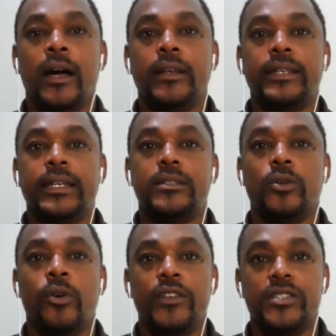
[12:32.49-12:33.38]
uh,
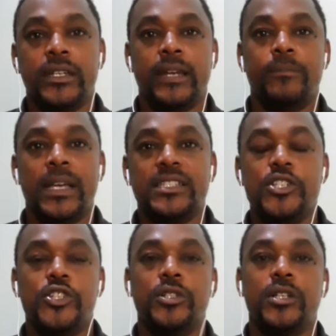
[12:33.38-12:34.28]
that obviously that
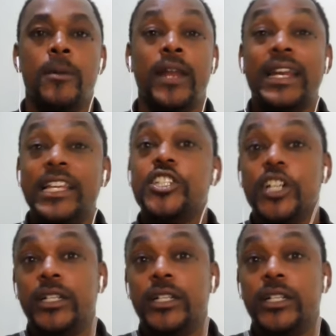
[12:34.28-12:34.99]
Messi should come on, and he